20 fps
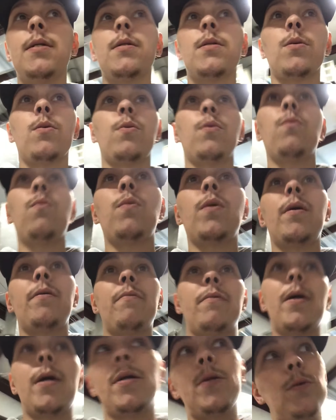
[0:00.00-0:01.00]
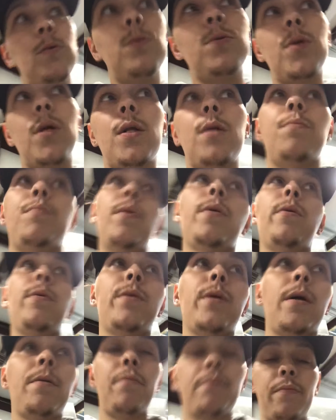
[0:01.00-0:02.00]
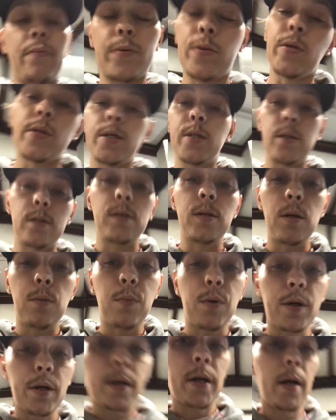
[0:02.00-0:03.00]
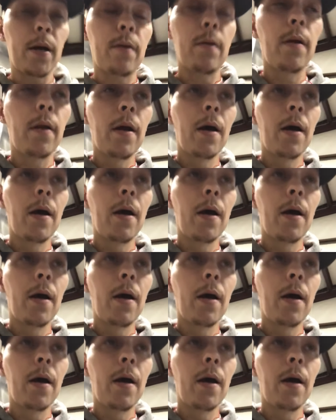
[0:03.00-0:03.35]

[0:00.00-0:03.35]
So whenever I do try the prototype, if it does end up working out,